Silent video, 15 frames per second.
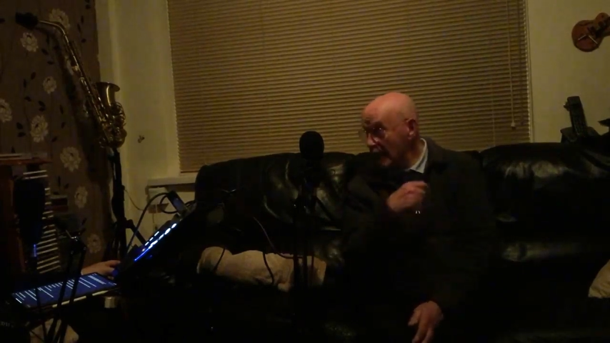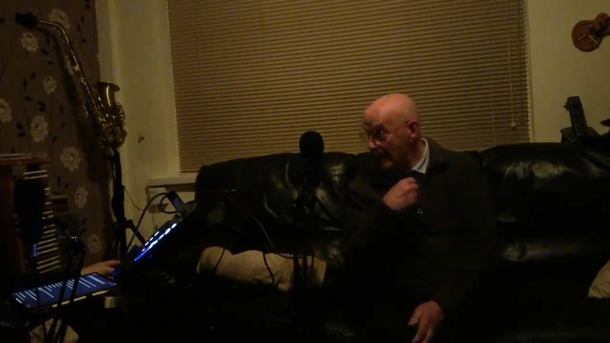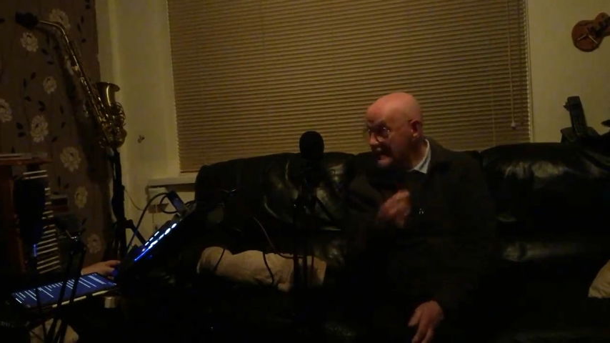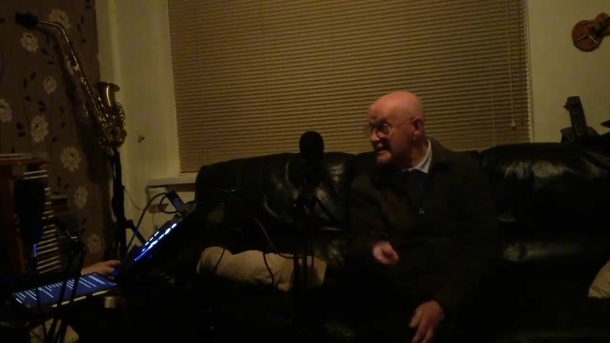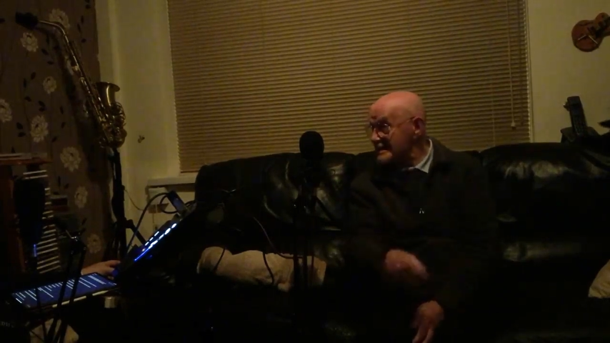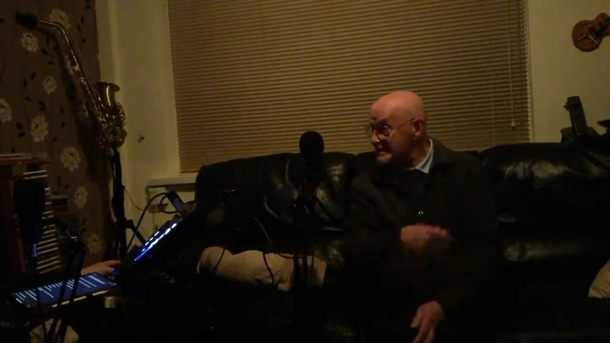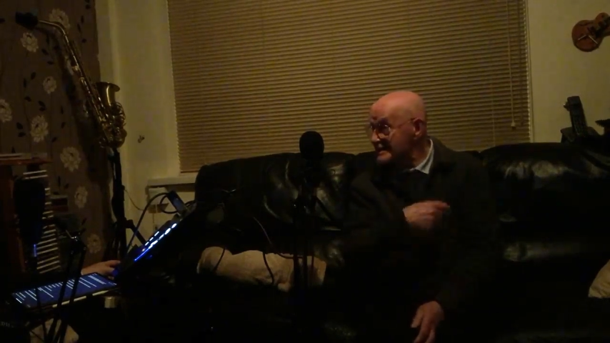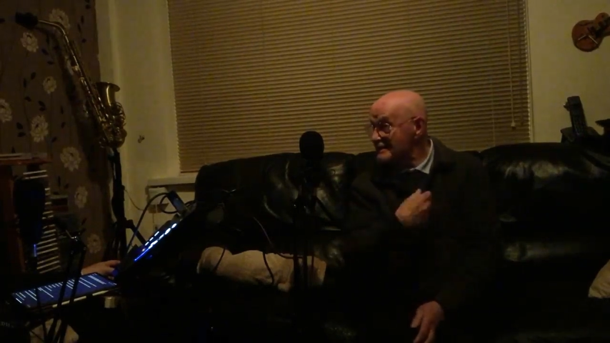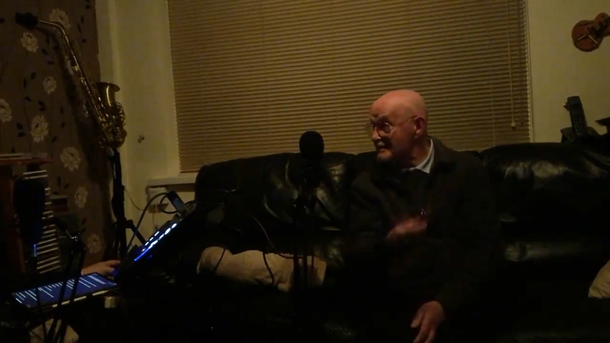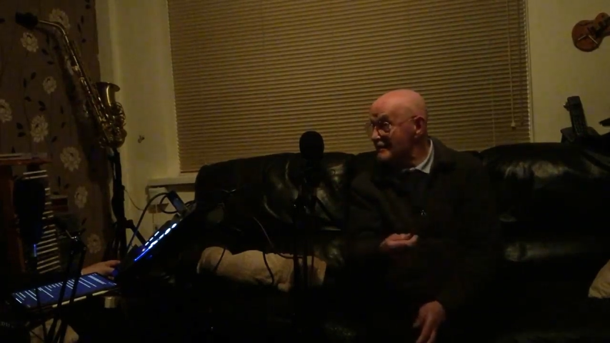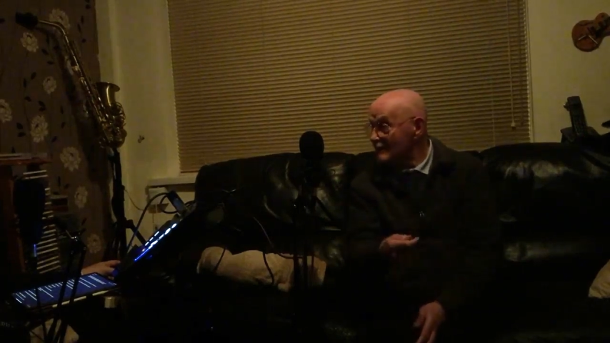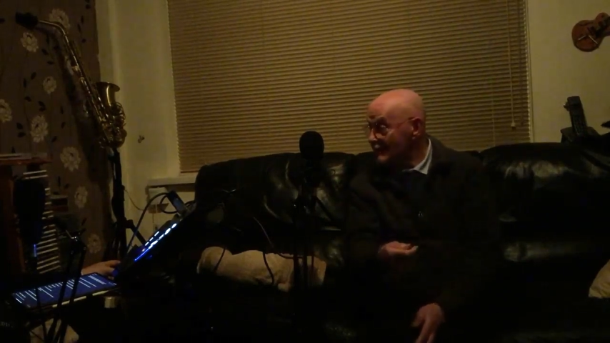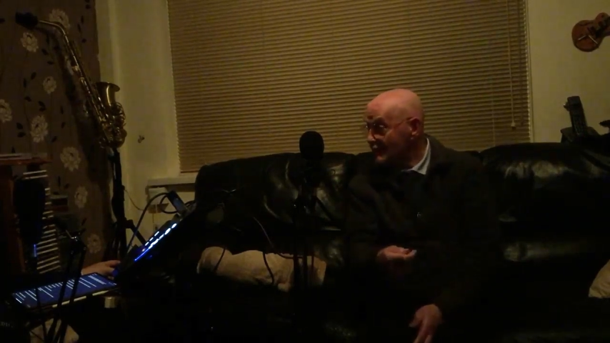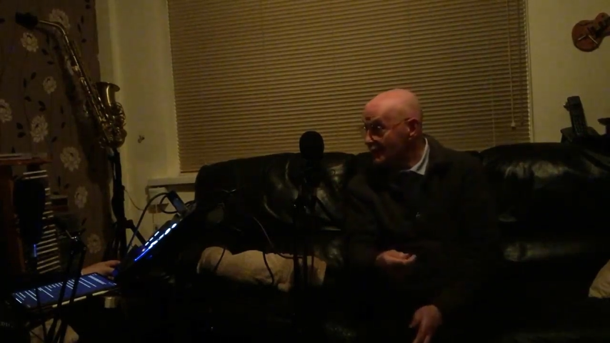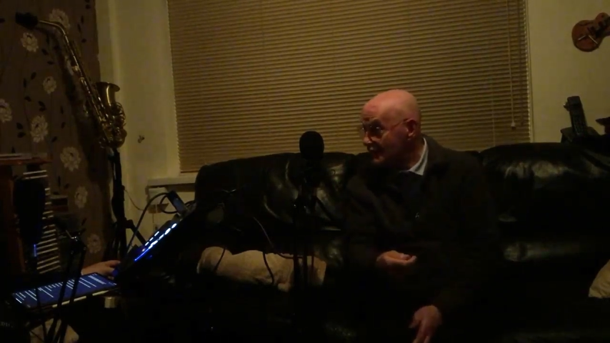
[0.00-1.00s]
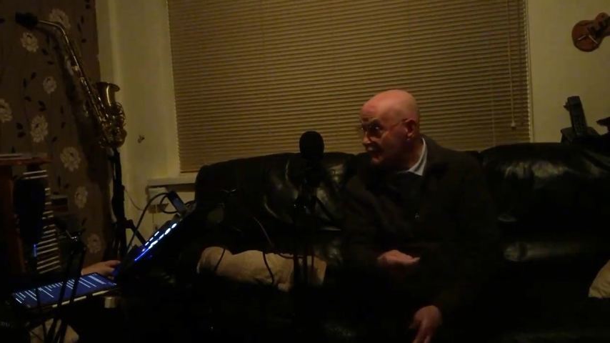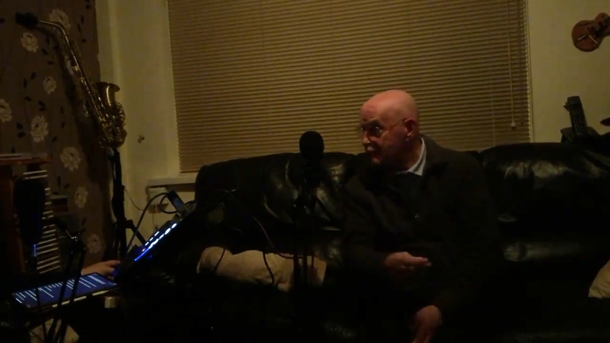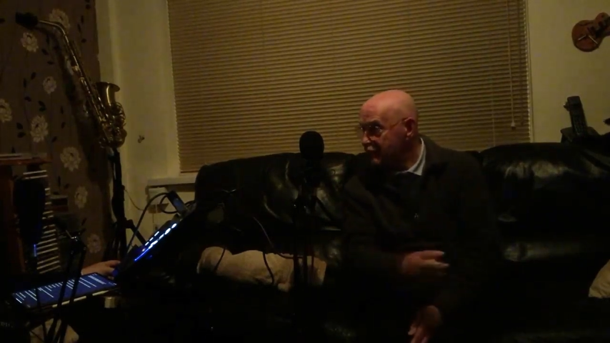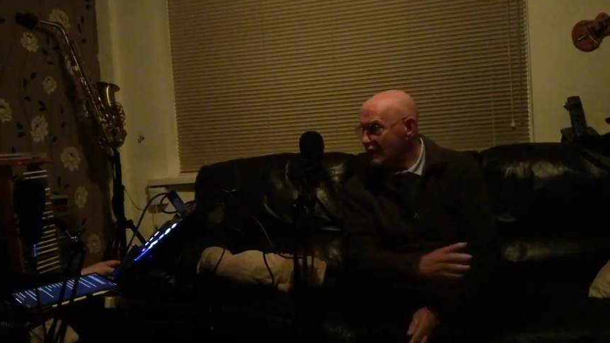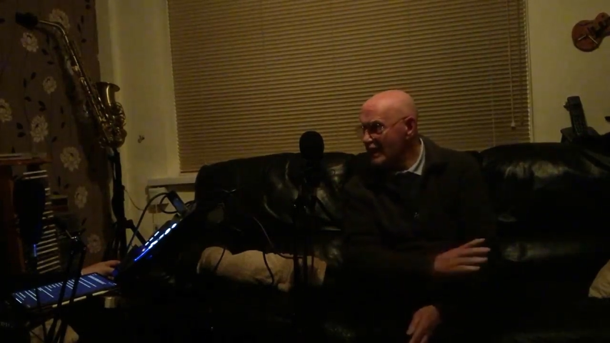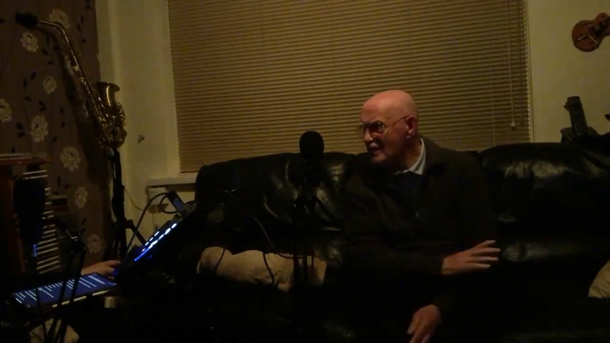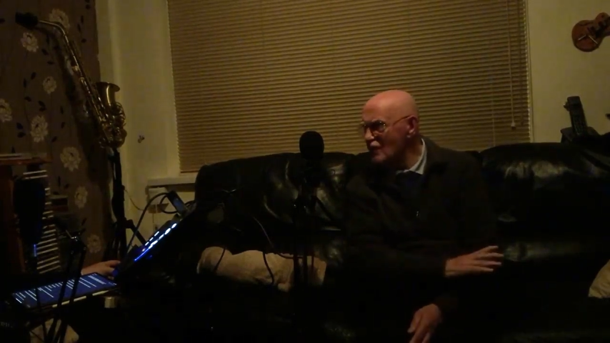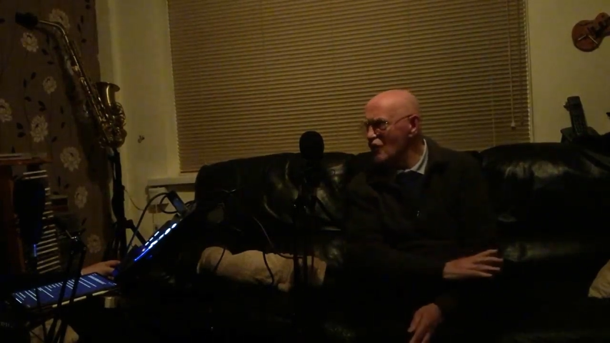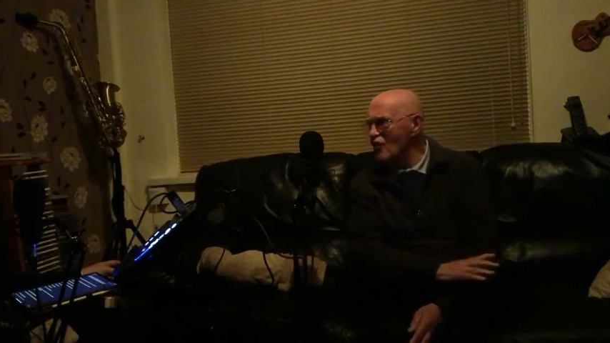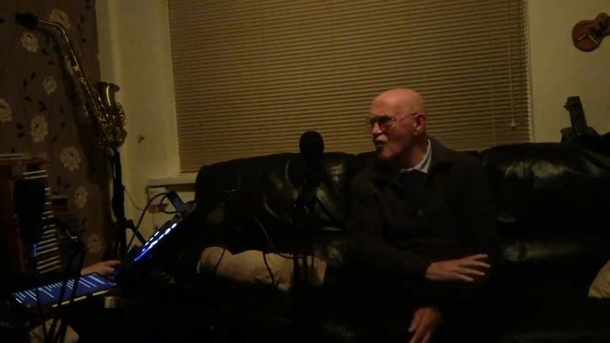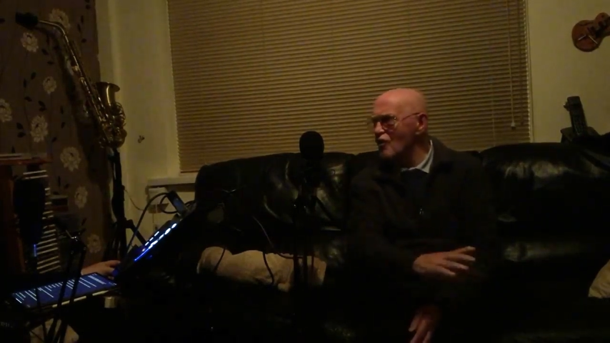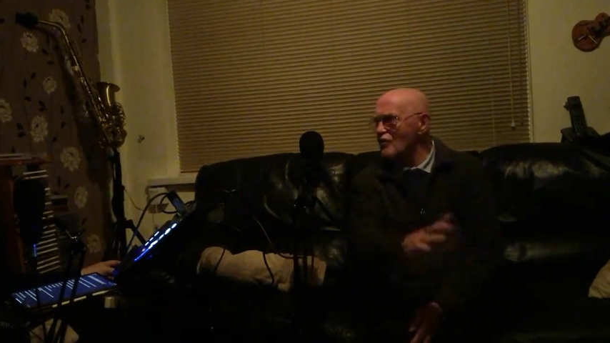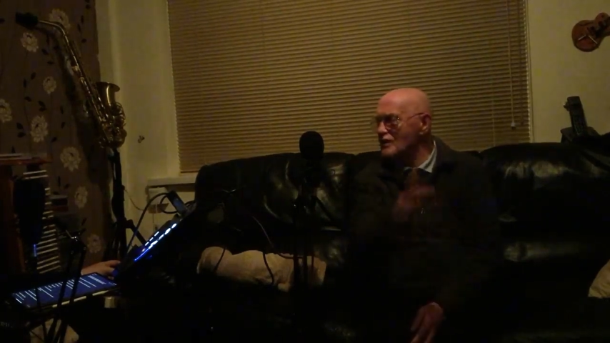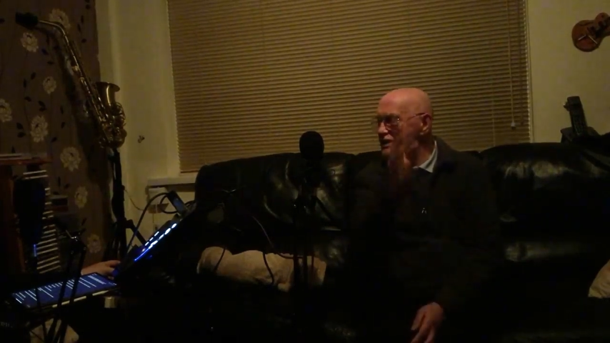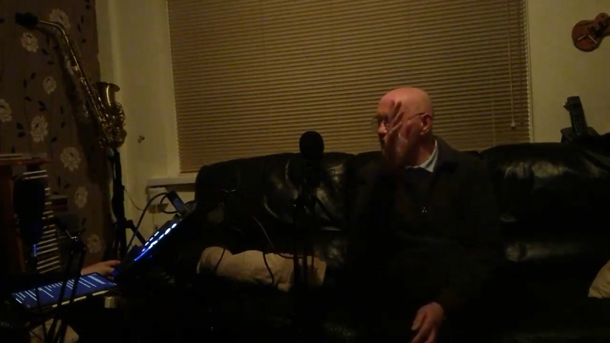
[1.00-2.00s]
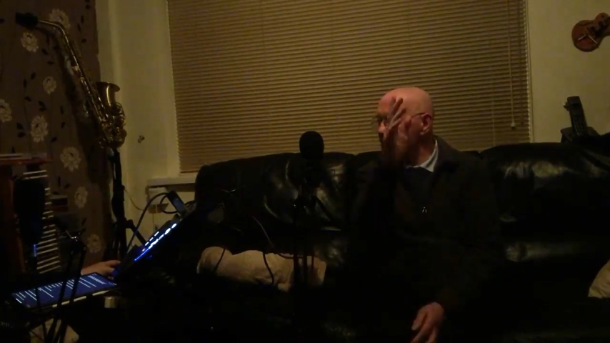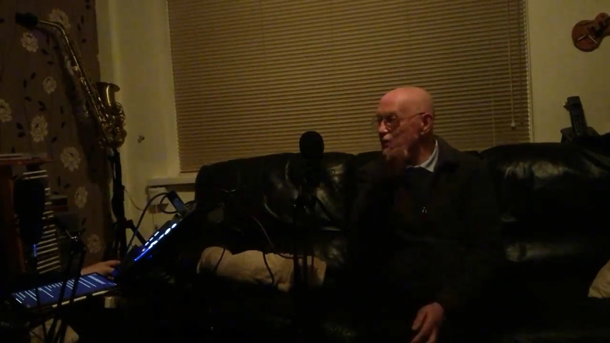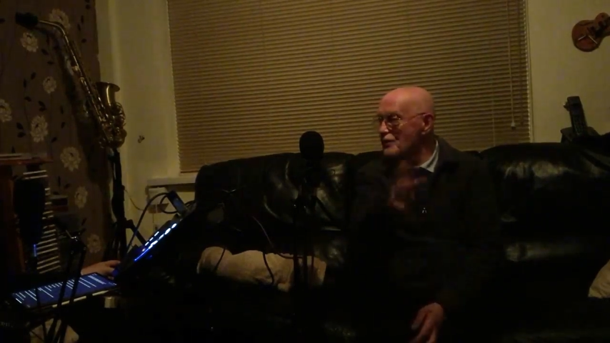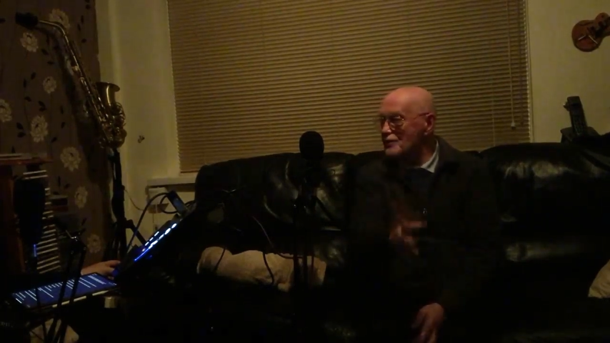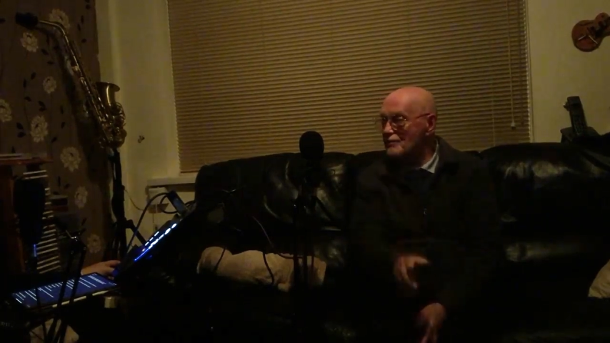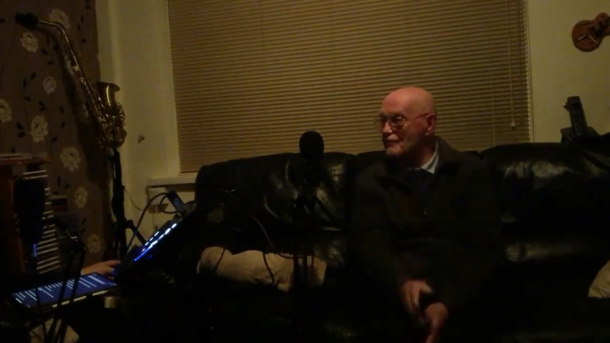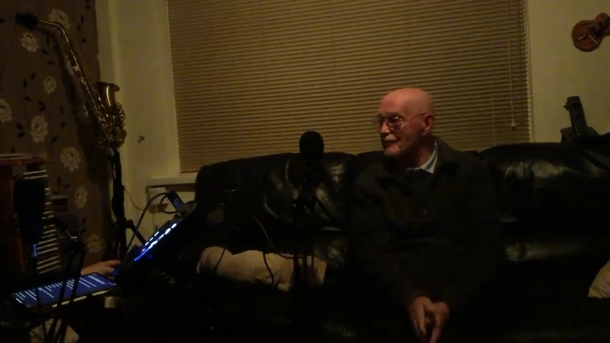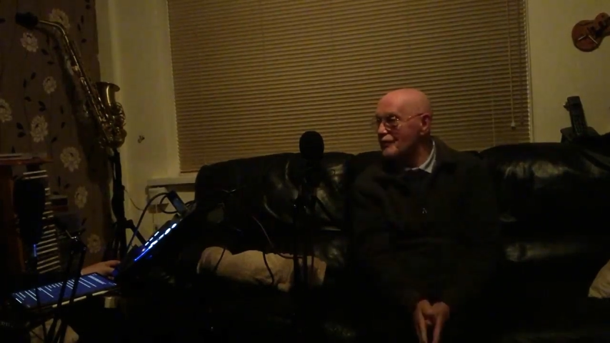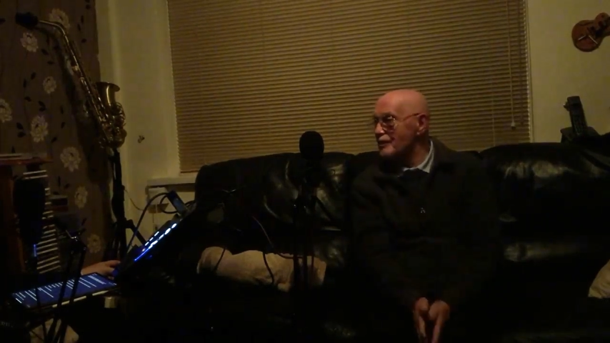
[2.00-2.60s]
played it. Just played all the way through.